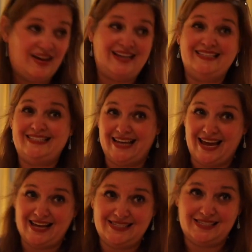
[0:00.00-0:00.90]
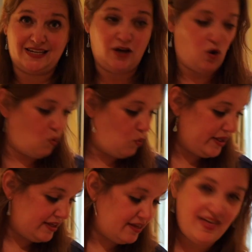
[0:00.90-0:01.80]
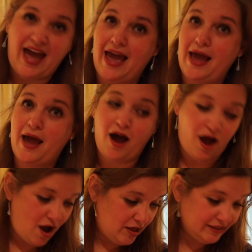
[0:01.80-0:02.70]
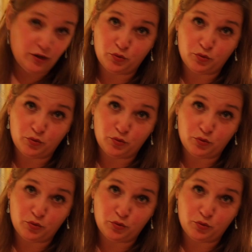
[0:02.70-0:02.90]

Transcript: a desk with a little